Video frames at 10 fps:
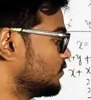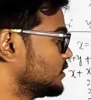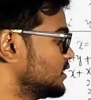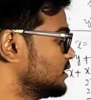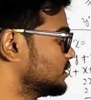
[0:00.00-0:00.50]
for
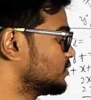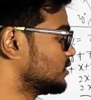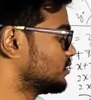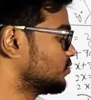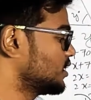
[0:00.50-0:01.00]
this,
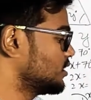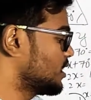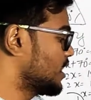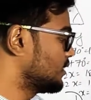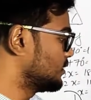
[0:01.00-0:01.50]
this one
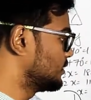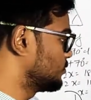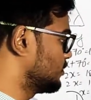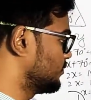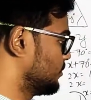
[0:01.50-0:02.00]
and this
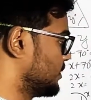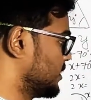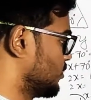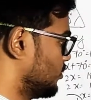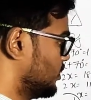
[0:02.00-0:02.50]
one will be
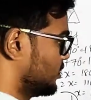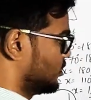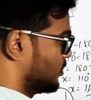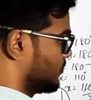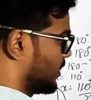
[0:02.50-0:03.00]
equal,
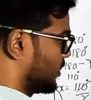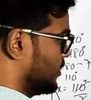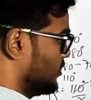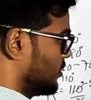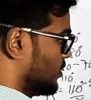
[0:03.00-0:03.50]
here
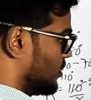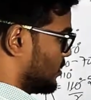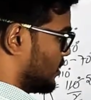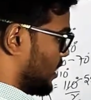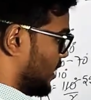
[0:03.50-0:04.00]
making
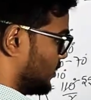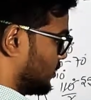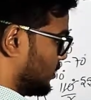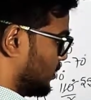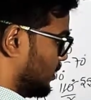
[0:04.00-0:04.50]
eighty
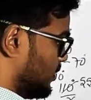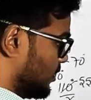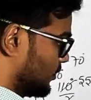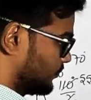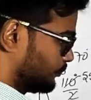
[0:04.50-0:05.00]

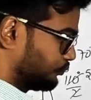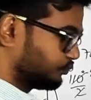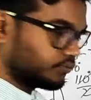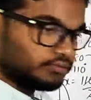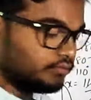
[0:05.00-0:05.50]
degrees.
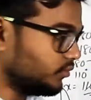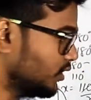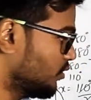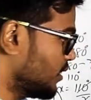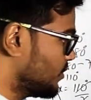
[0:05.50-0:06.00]

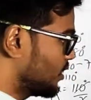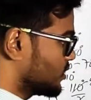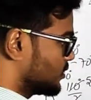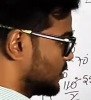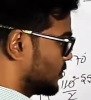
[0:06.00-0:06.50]
Why?
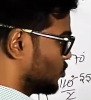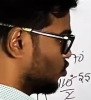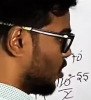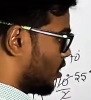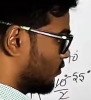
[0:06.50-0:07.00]
Because these
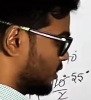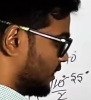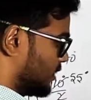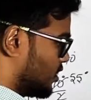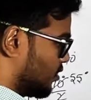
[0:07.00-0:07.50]
two are
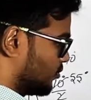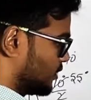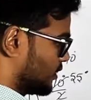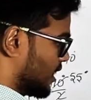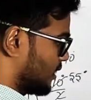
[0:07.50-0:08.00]
vertically
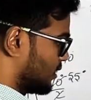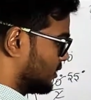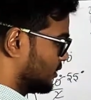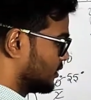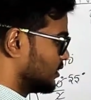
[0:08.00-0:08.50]
opposite
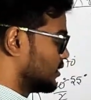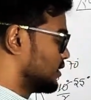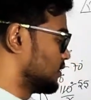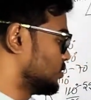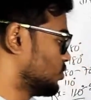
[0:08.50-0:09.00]
angles.
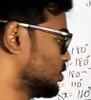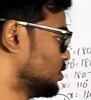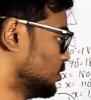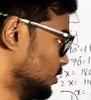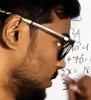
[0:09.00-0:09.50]
So
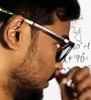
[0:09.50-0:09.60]
here